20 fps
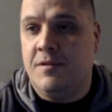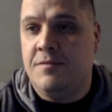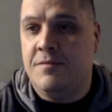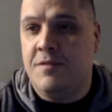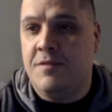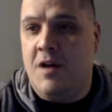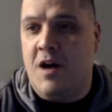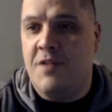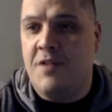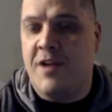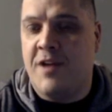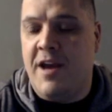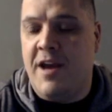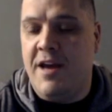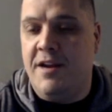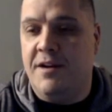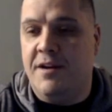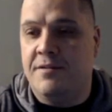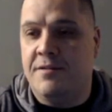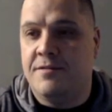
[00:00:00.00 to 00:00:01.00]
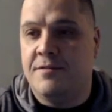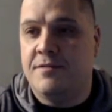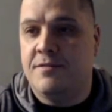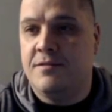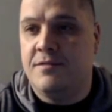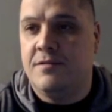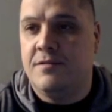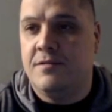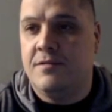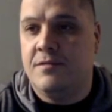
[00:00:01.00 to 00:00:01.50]
Autocannon.
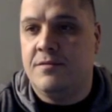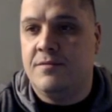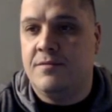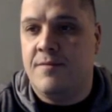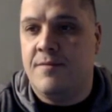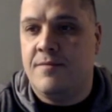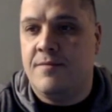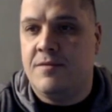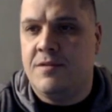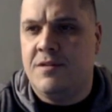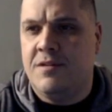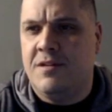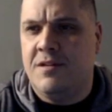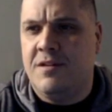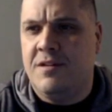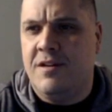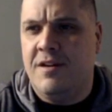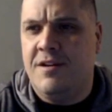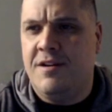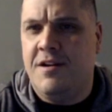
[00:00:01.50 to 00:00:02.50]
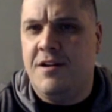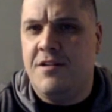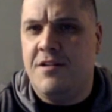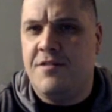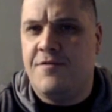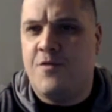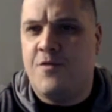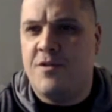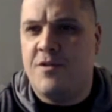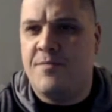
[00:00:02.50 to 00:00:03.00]
And another
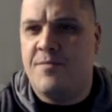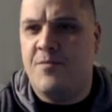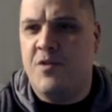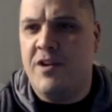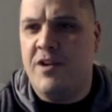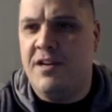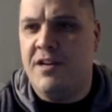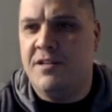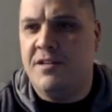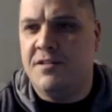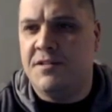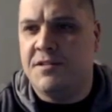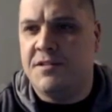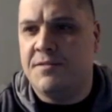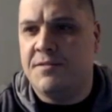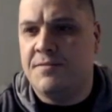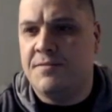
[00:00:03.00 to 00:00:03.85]
4th Marines.